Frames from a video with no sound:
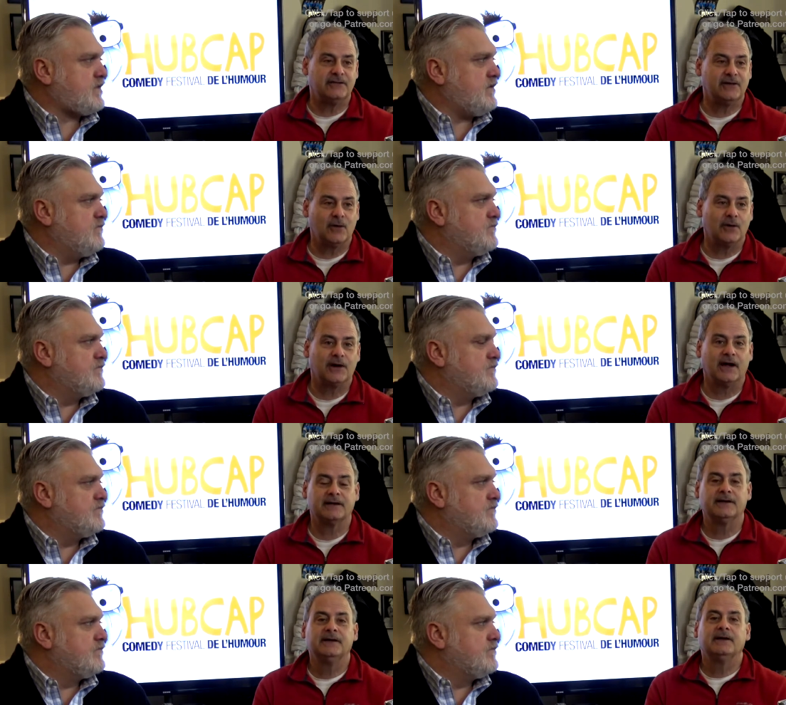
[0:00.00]
Speaker 1: even though we're
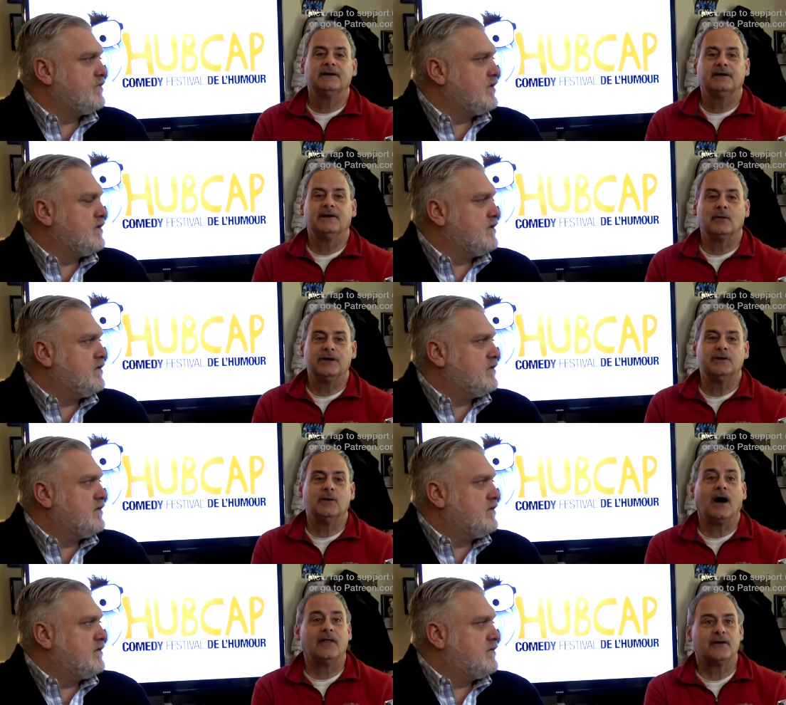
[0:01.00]
not, you know, we
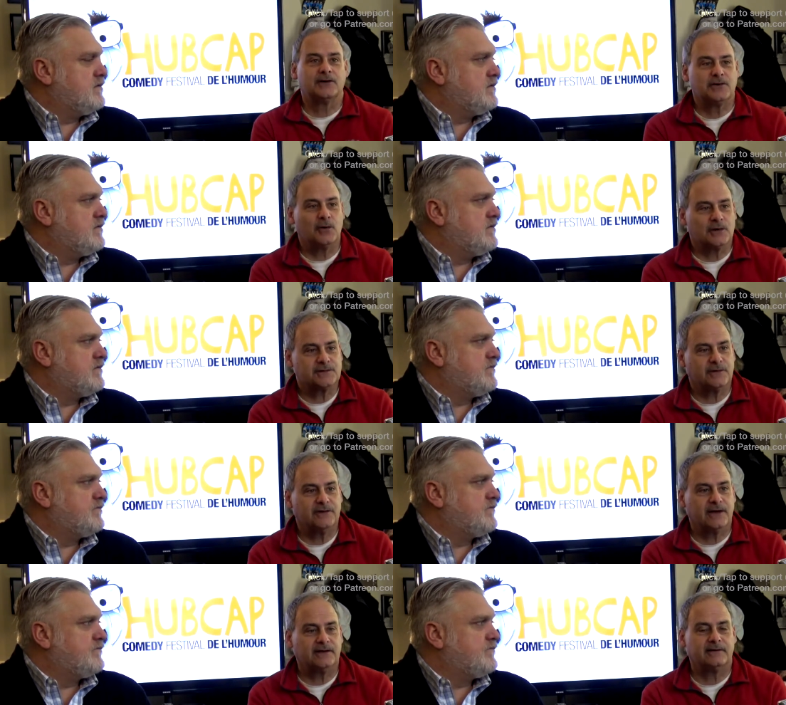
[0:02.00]
do other tours.
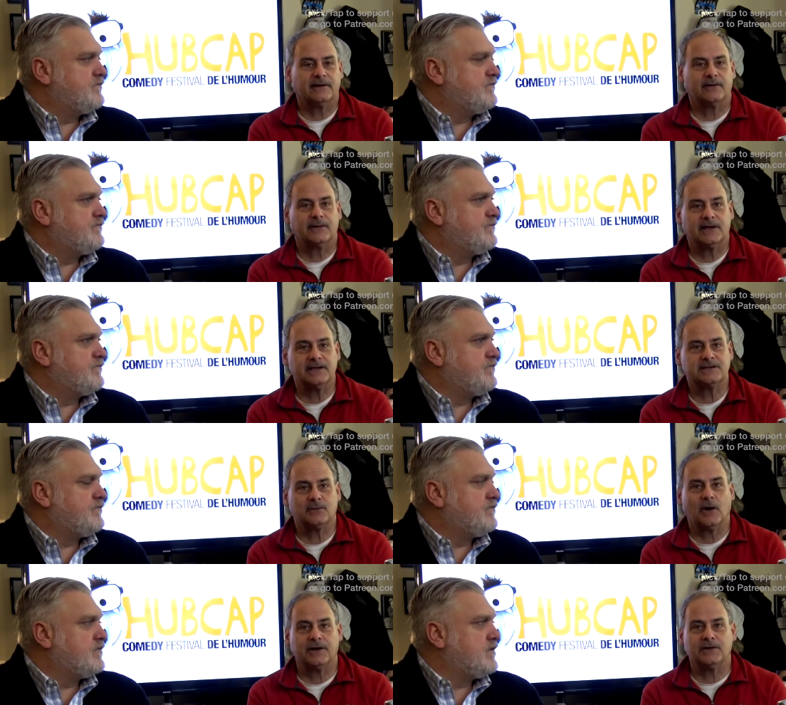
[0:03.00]
We've done, you know, at
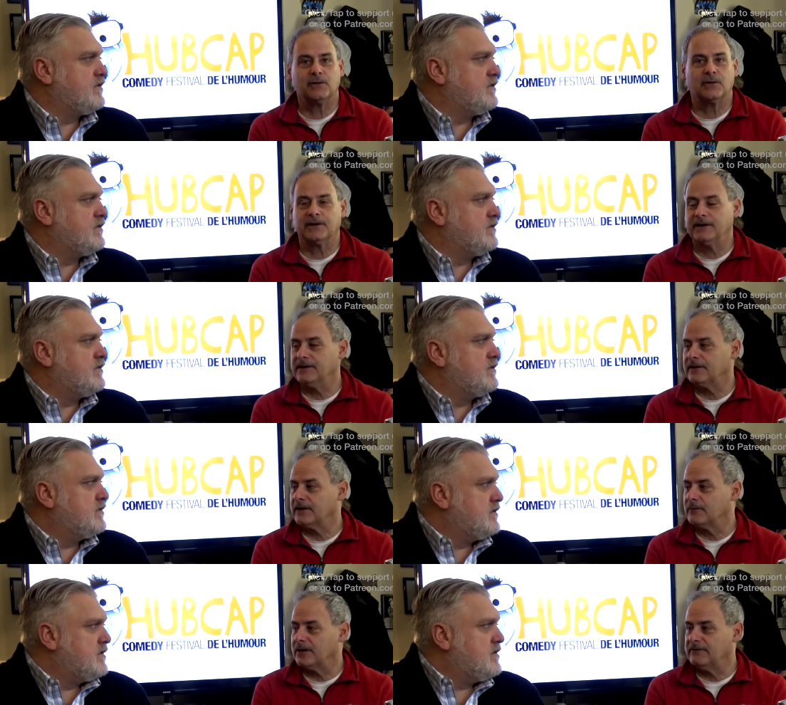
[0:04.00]
least one tour a
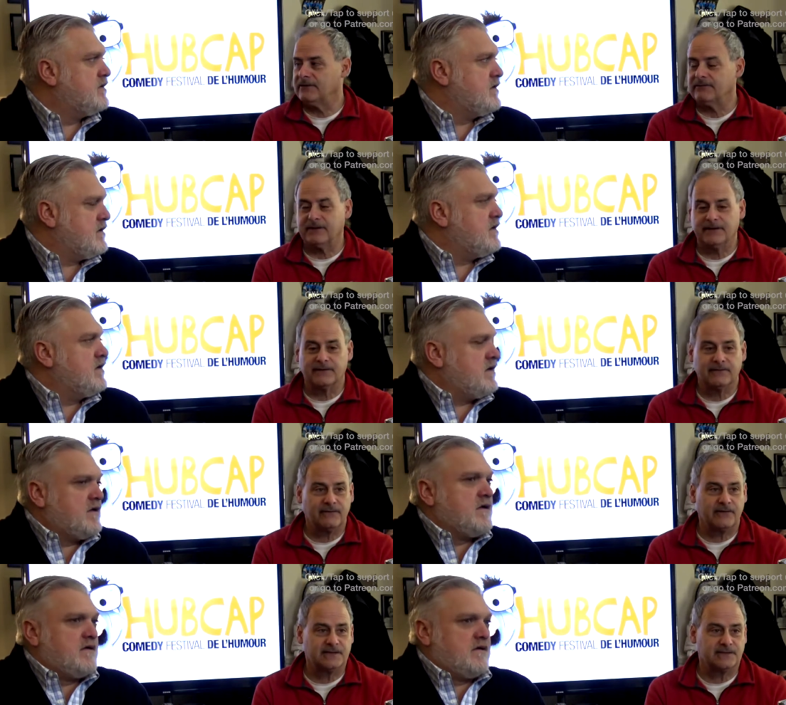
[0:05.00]
year, I believe, every year of
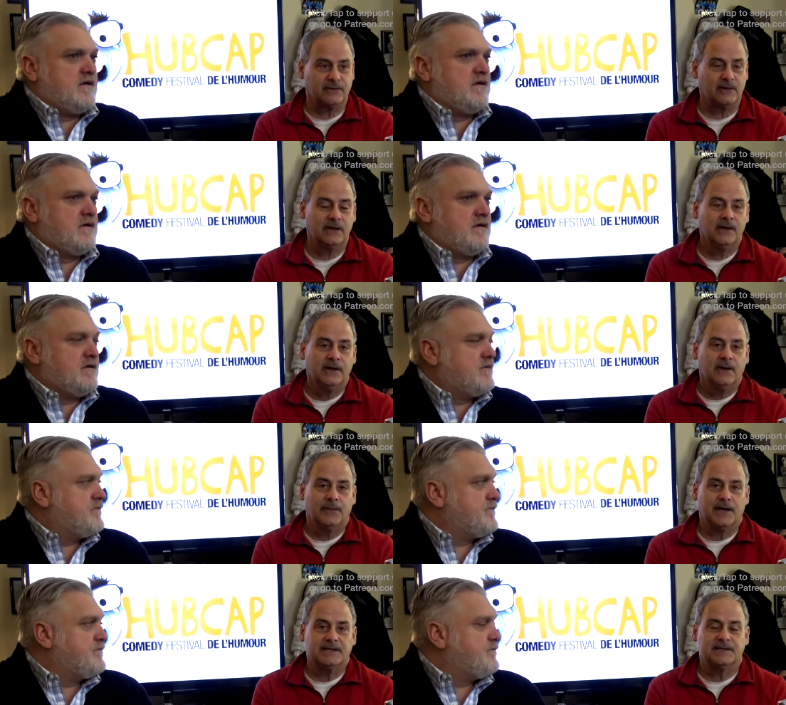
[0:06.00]
the festival.
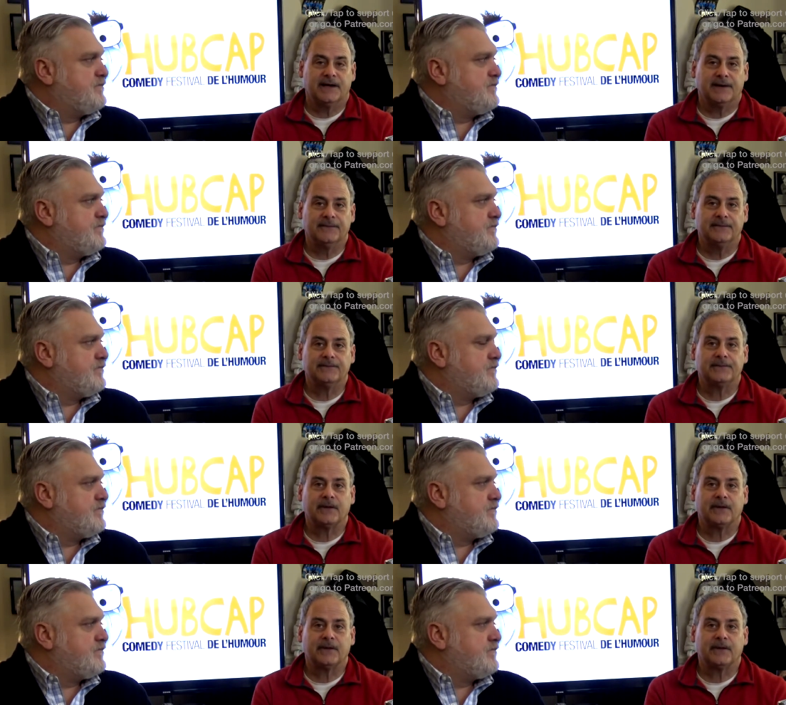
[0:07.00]
But um,